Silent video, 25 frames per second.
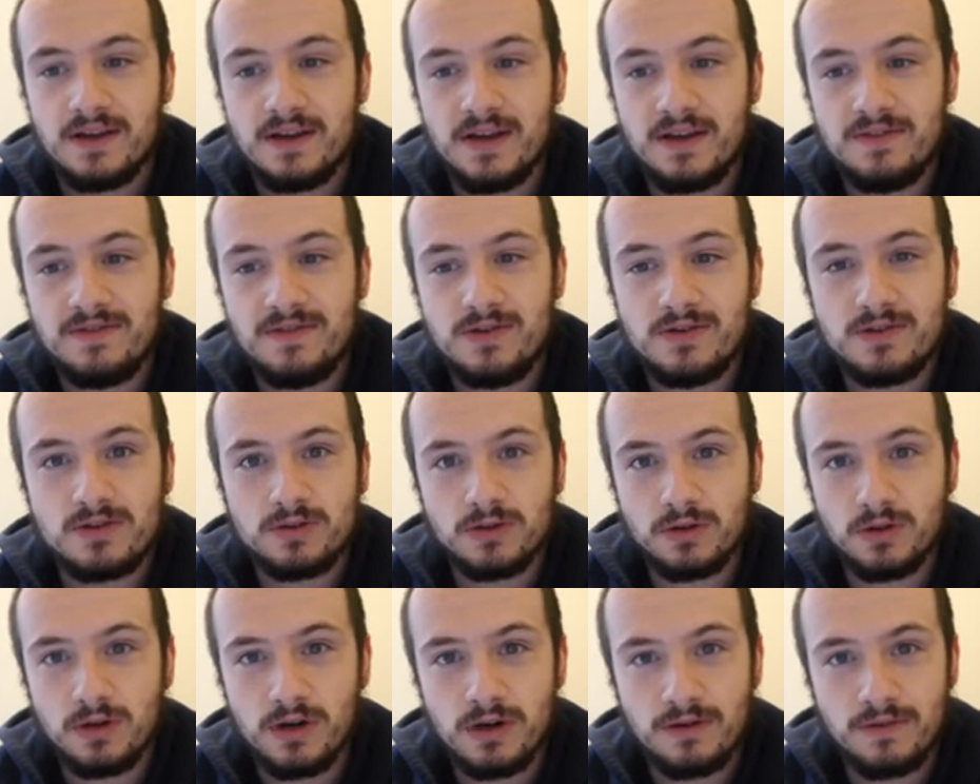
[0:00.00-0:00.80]
if you
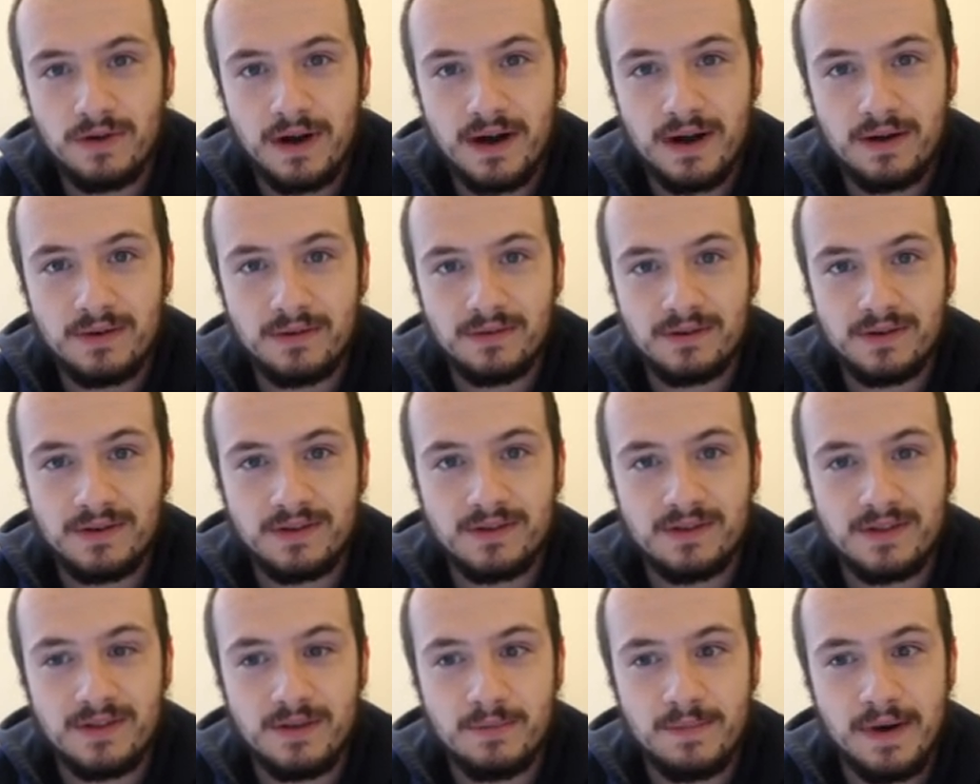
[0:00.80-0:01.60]
just look around
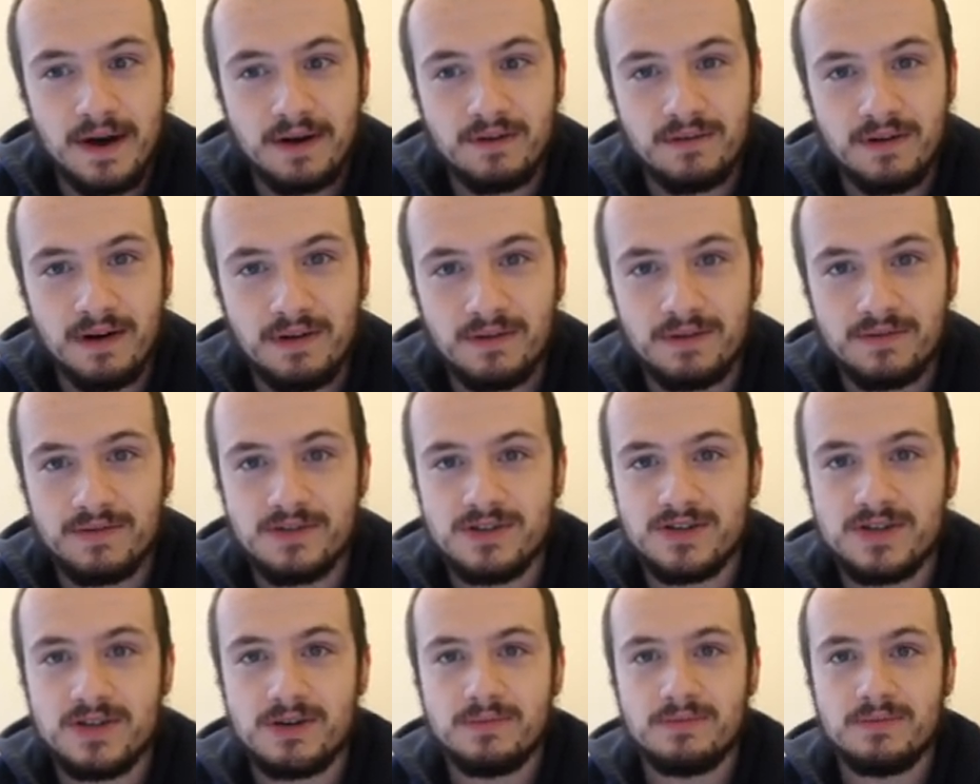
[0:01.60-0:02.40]
the background of
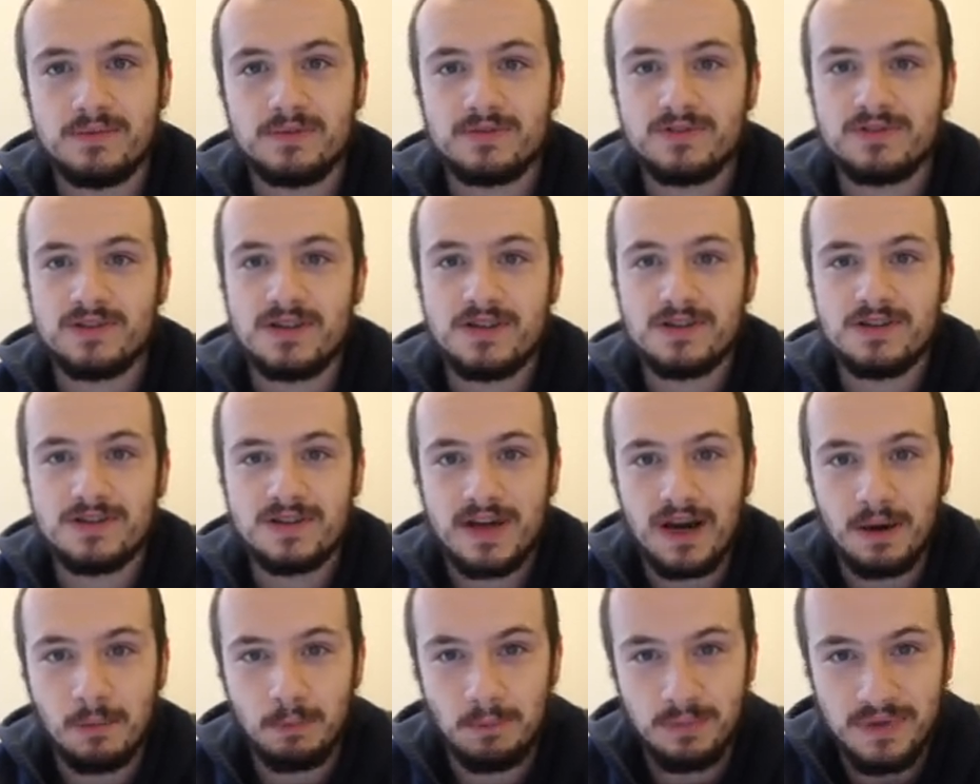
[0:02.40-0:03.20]
the gym, you'll see
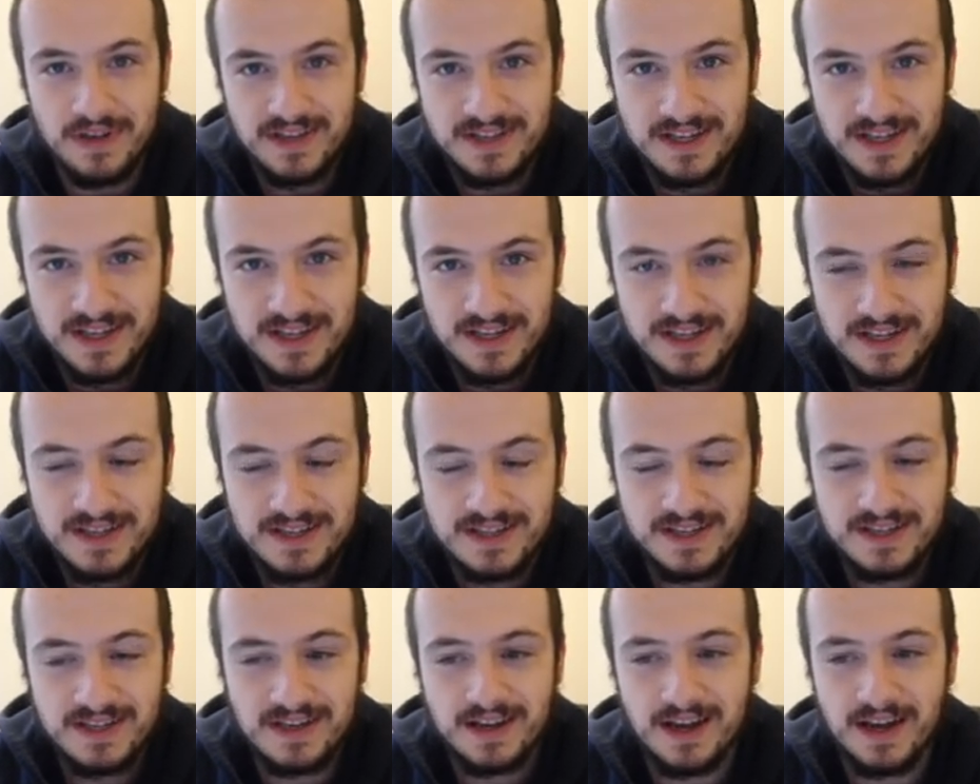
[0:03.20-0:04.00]
just how busy it
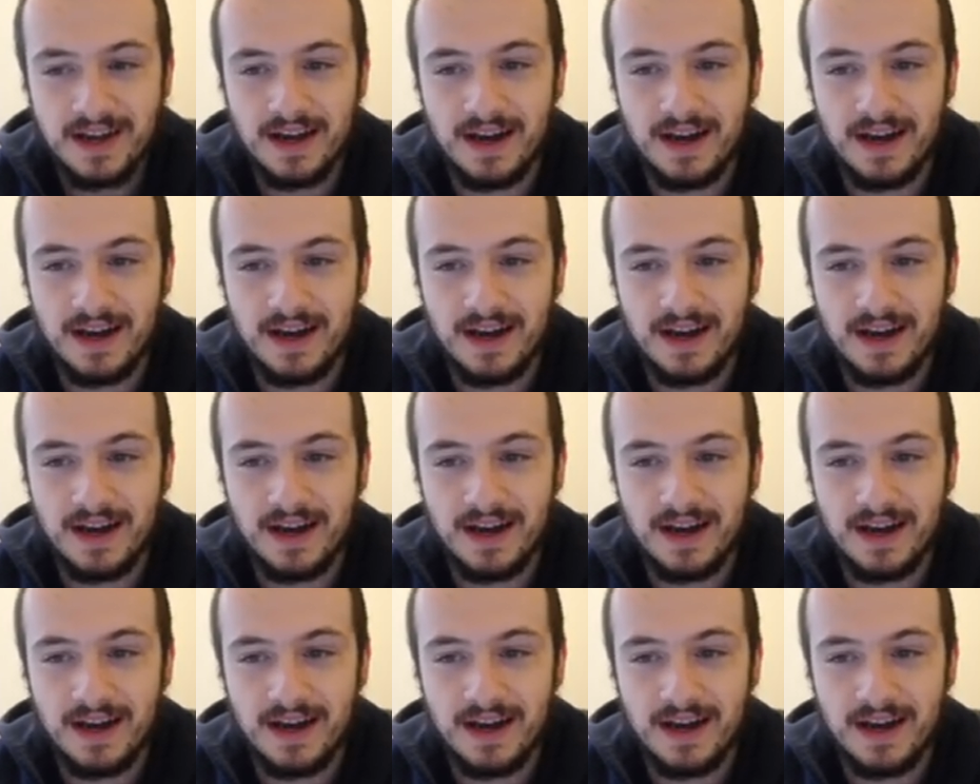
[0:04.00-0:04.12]
is,